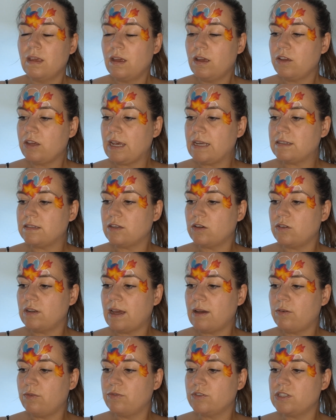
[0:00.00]
Okay, so
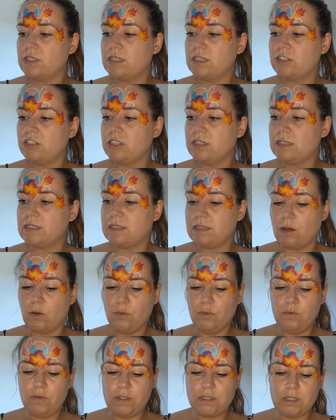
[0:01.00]
now for stitch
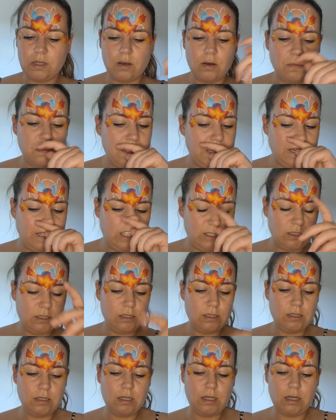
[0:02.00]
itself, it's a
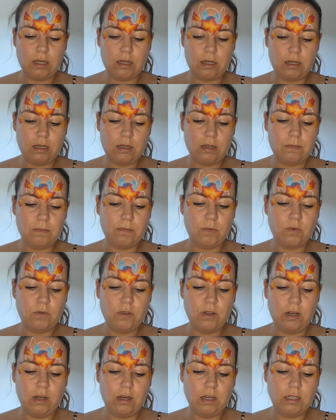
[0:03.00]
combination of
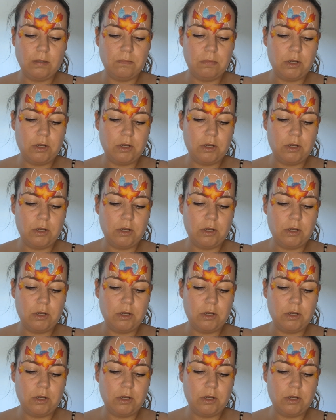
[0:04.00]
the light